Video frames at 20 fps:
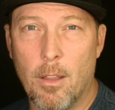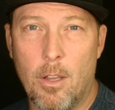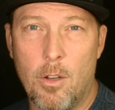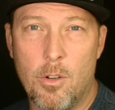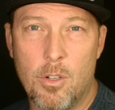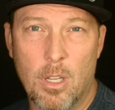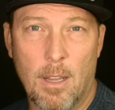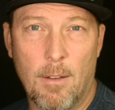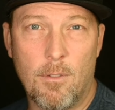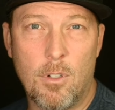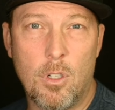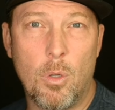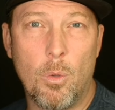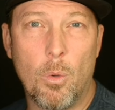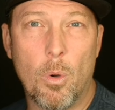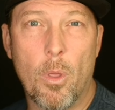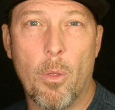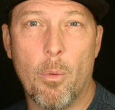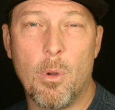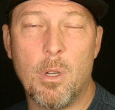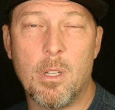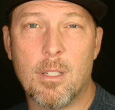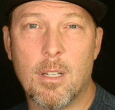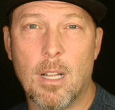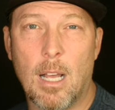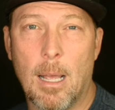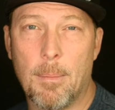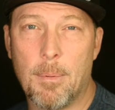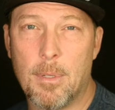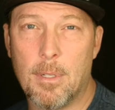They usually have 2 or 3
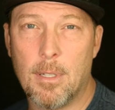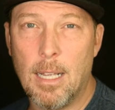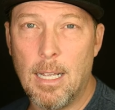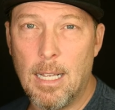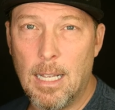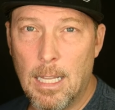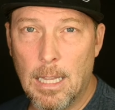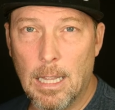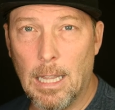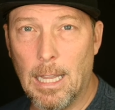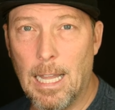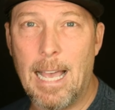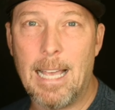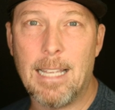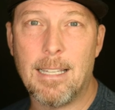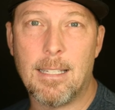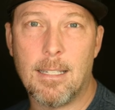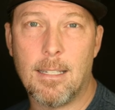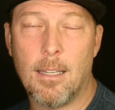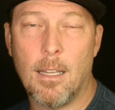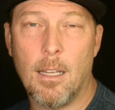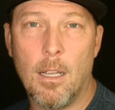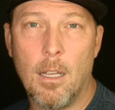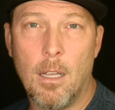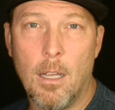stops less